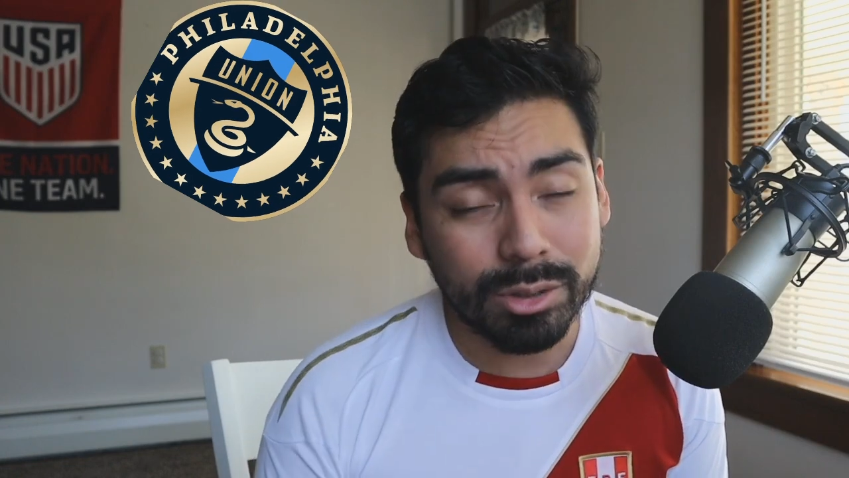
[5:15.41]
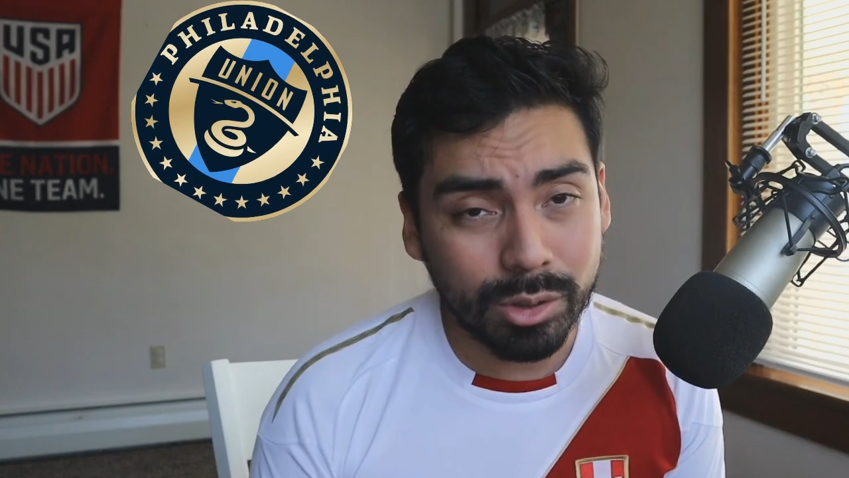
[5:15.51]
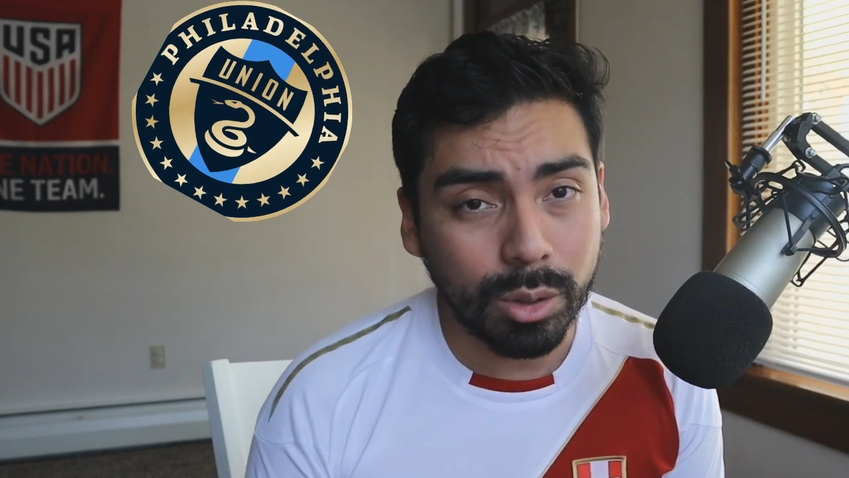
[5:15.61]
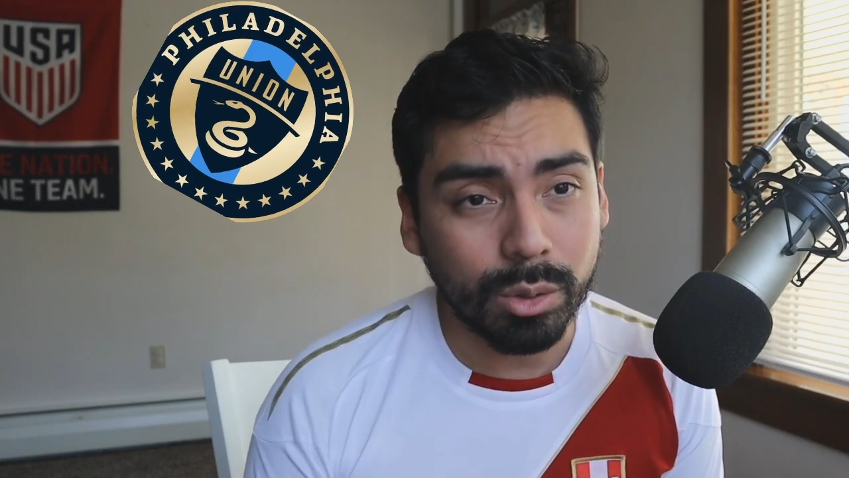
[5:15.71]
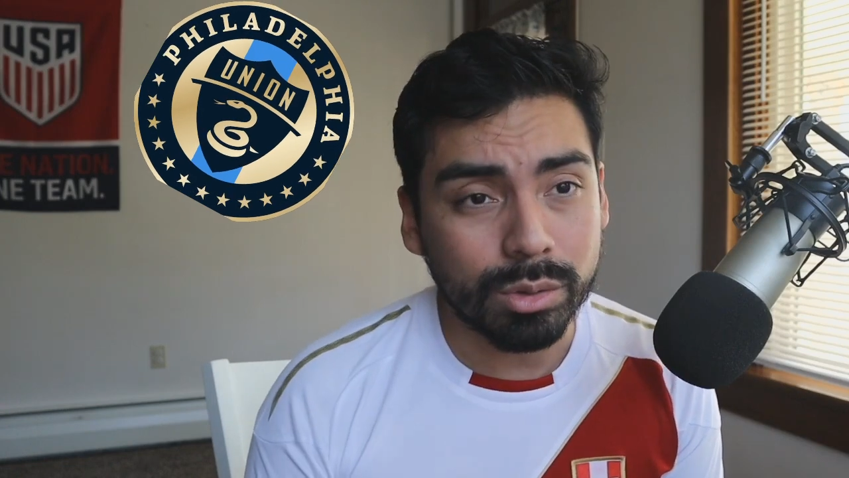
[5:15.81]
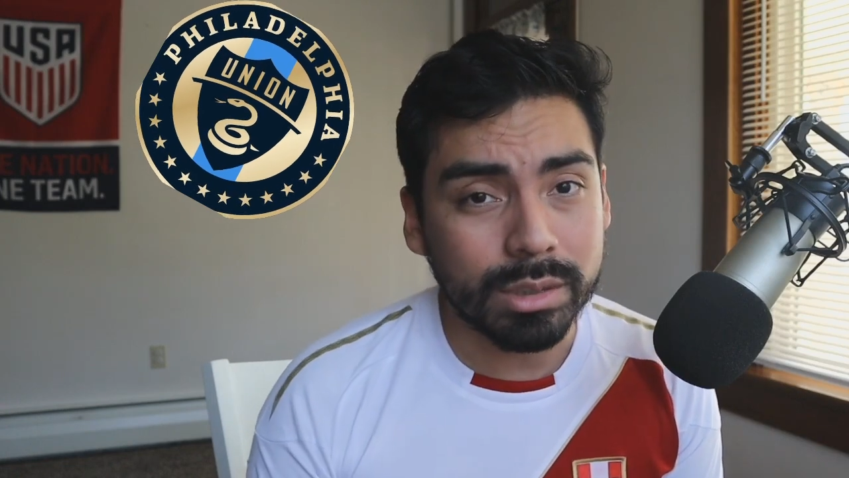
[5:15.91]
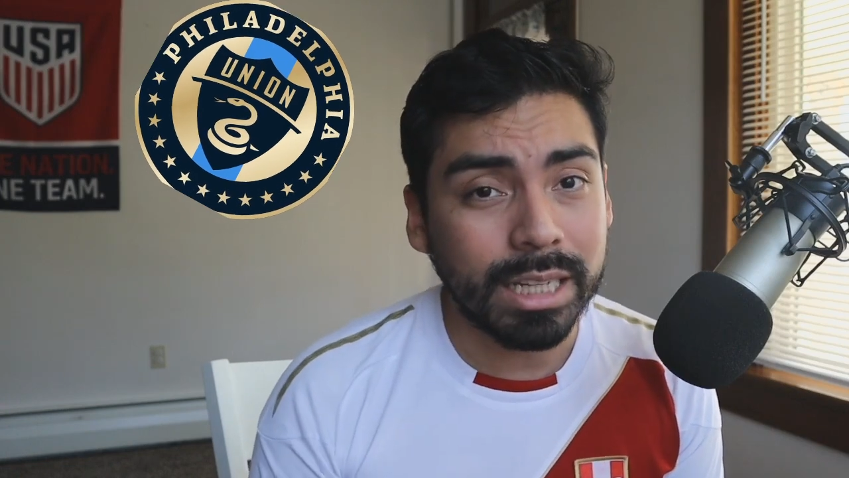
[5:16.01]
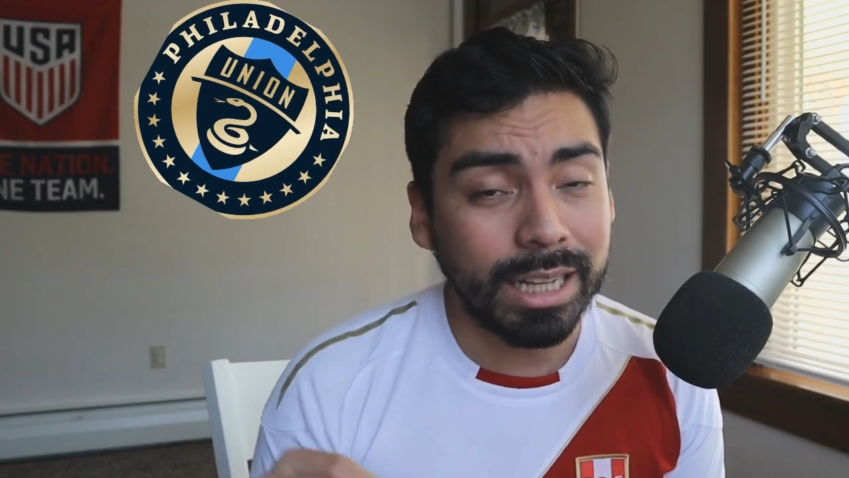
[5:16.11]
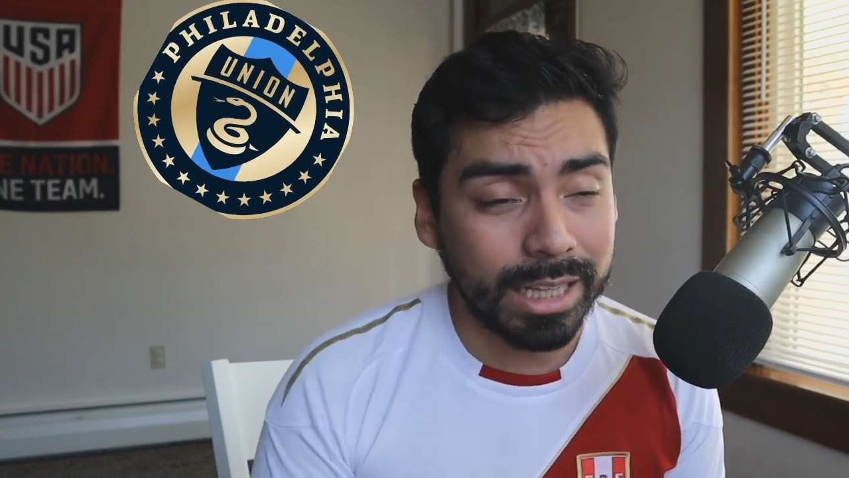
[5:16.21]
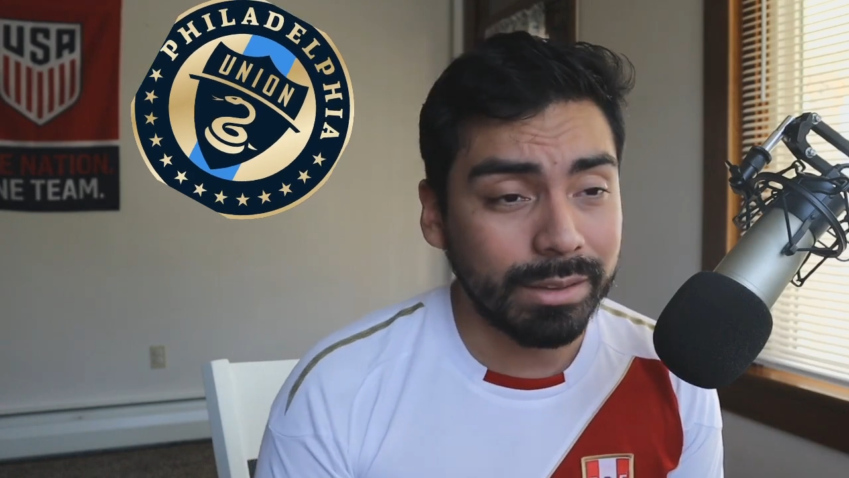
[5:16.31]
goals
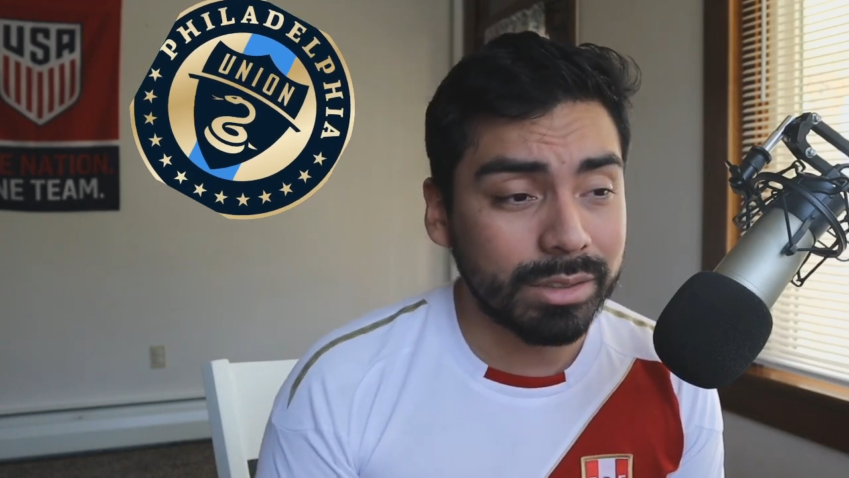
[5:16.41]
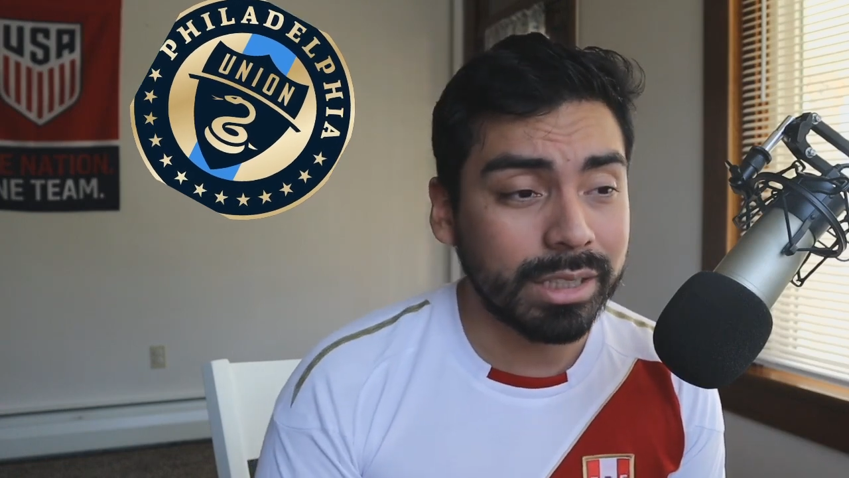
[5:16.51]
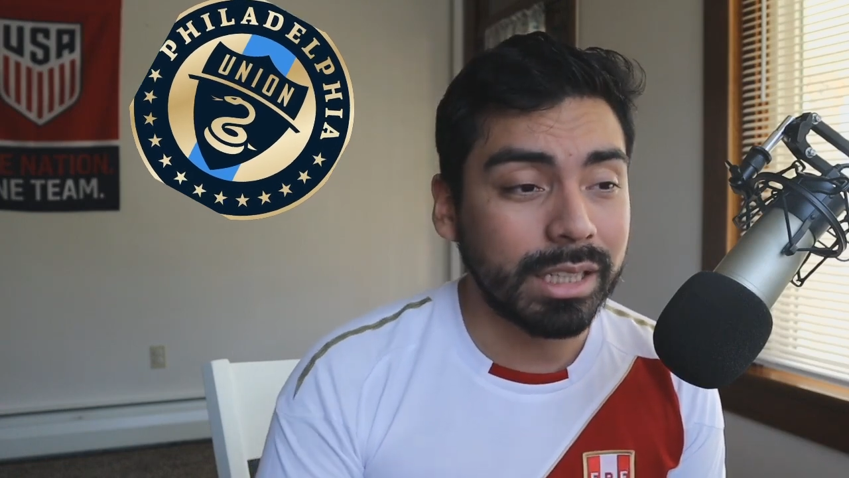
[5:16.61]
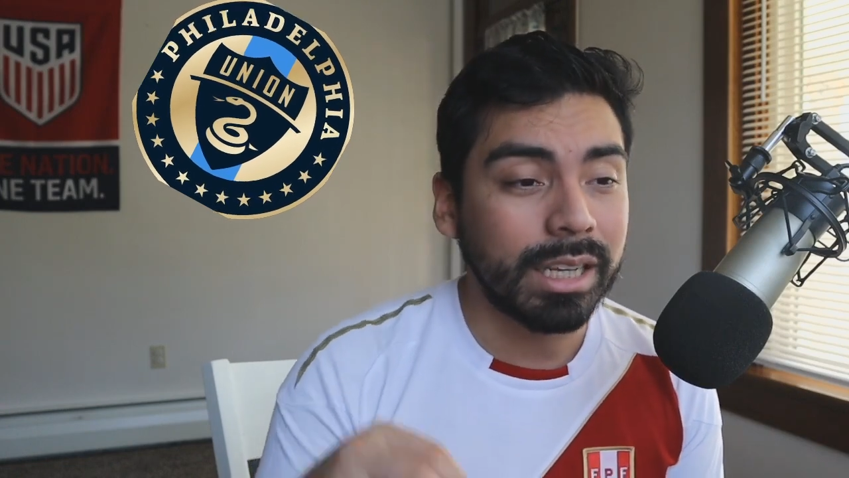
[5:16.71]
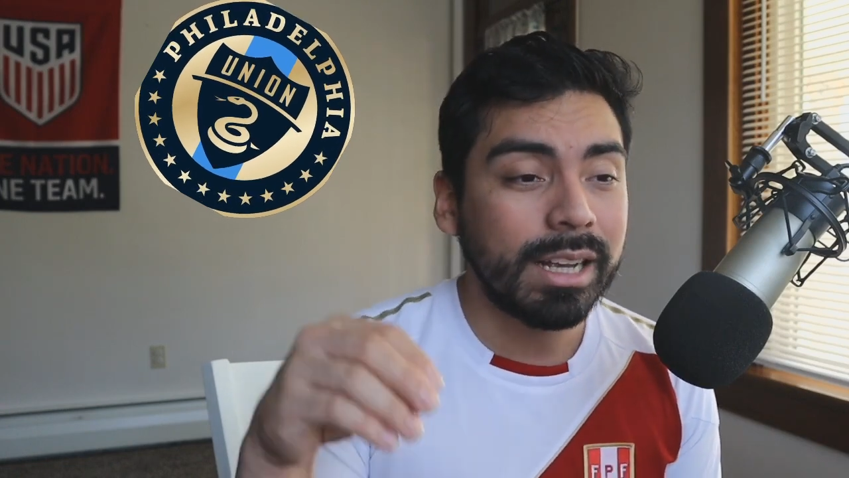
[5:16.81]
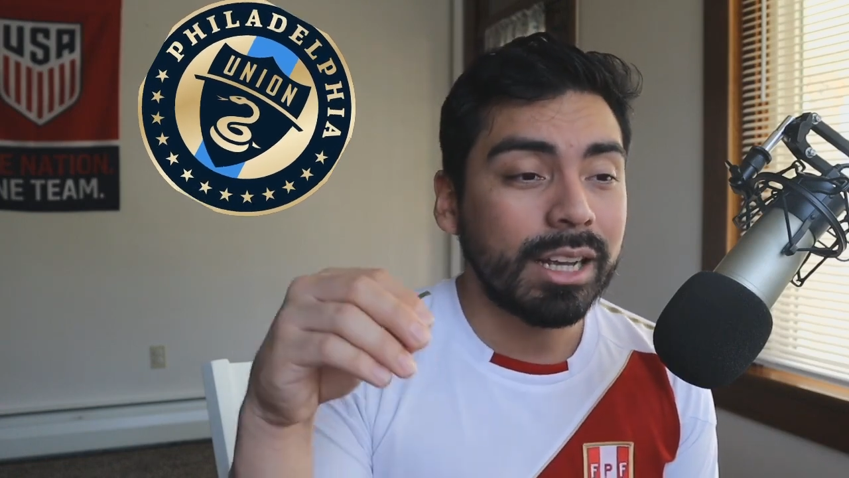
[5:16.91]
than LAFC